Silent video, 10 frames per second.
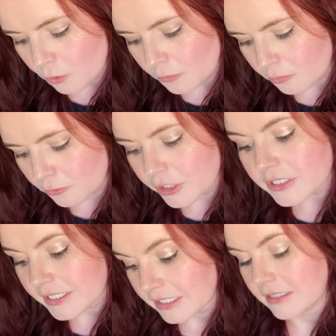are
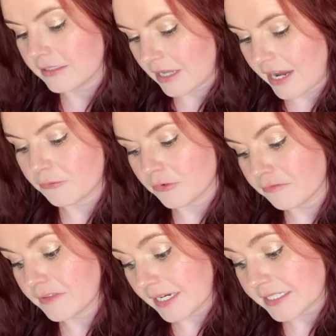brilliant at
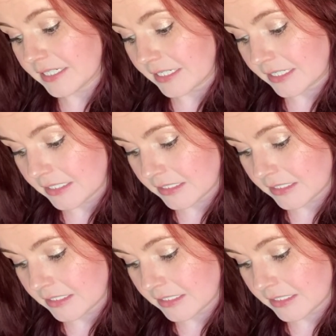reflecting.